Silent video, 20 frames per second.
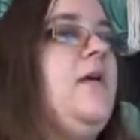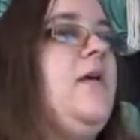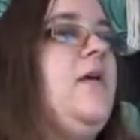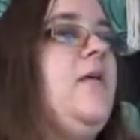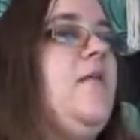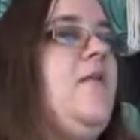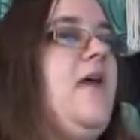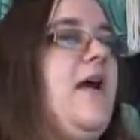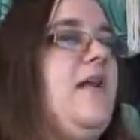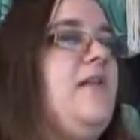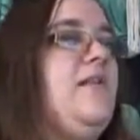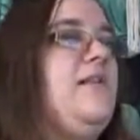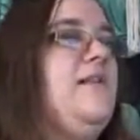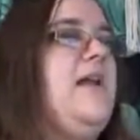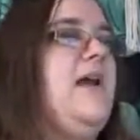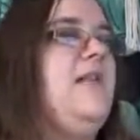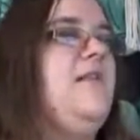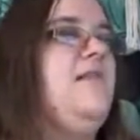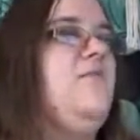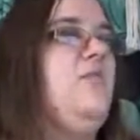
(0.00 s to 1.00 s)

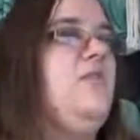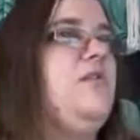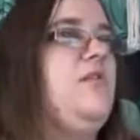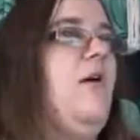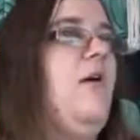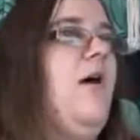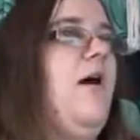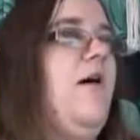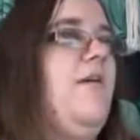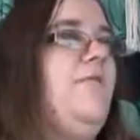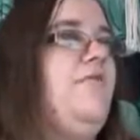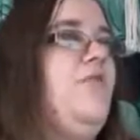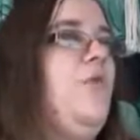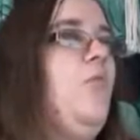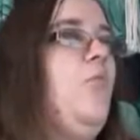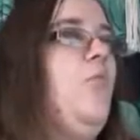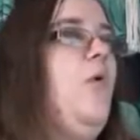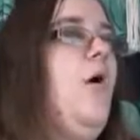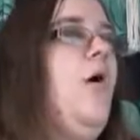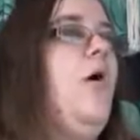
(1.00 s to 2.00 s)
That's what's off. The
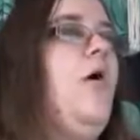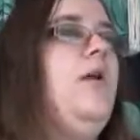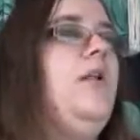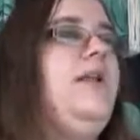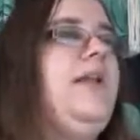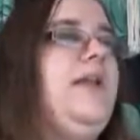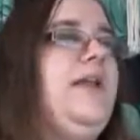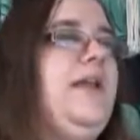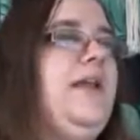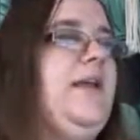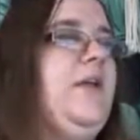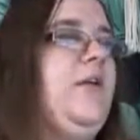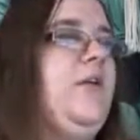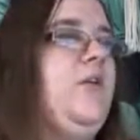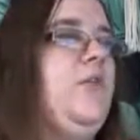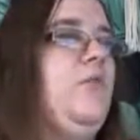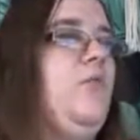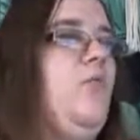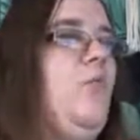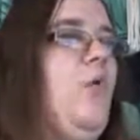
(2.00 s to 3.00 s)
wall
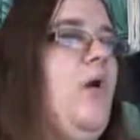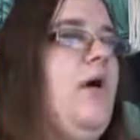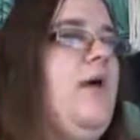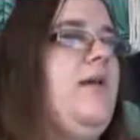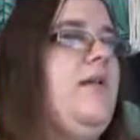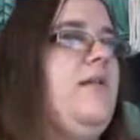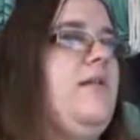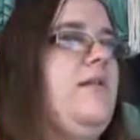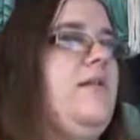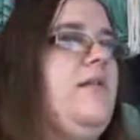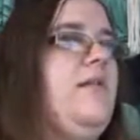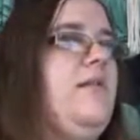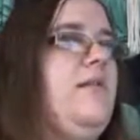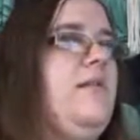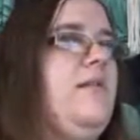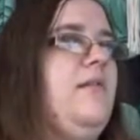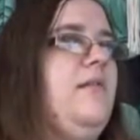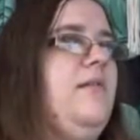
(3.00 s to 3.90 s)
here was